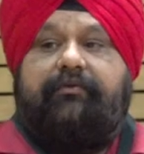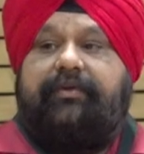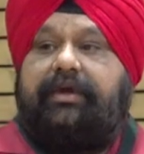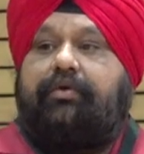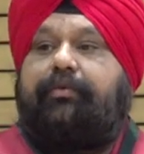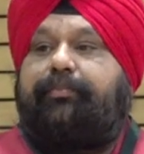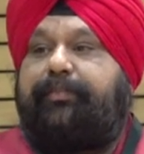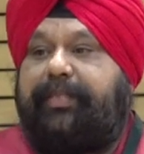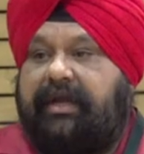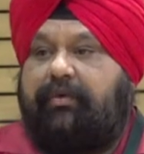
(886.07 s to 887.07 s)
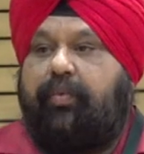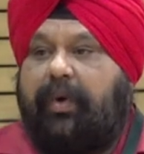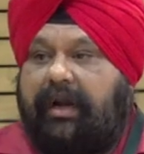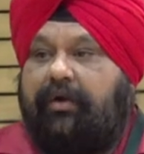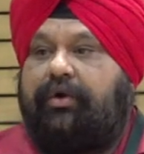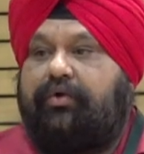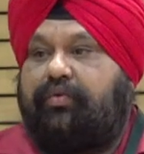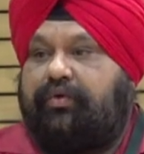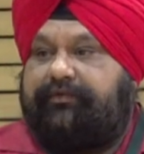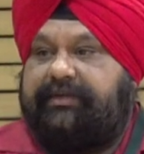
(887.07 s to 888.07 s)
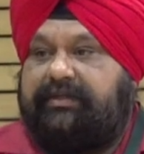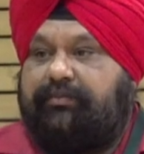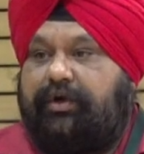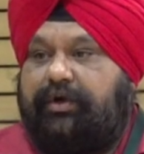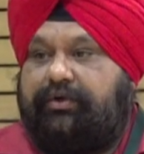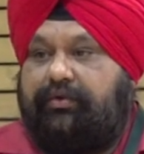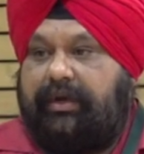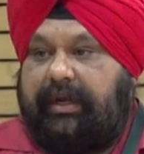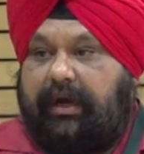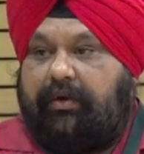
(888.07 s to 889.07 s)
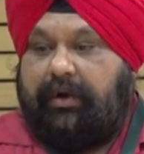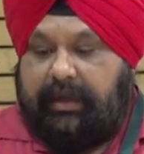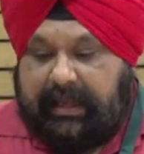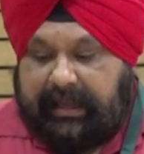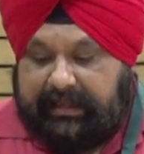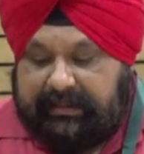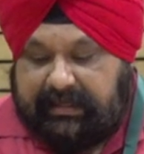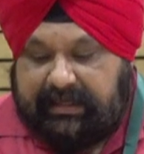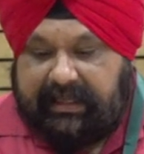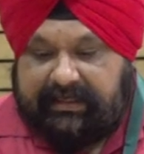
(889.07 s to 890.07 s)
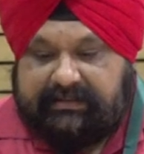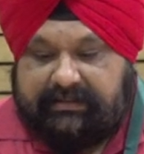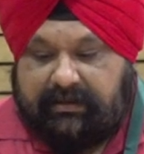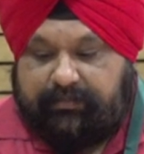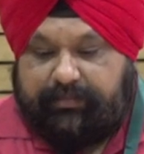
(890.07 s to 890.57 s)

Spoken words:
We could pick one or two of these molecules now, and the next